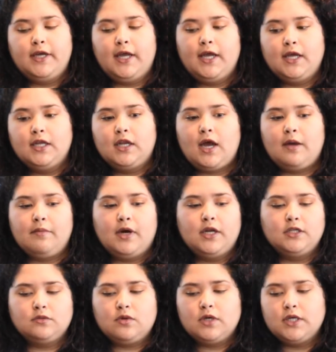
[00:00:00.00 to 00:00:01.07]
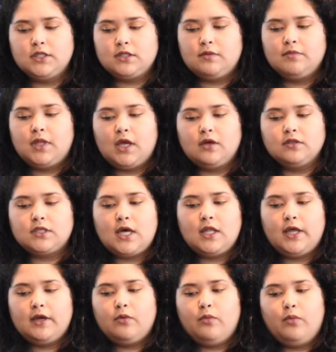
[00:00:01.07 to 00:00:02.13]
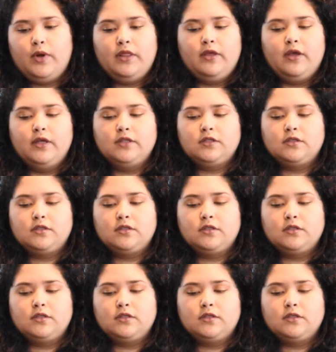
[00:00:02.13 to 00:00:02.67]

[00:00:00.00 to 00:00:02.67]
and I might as well get something else I like with it.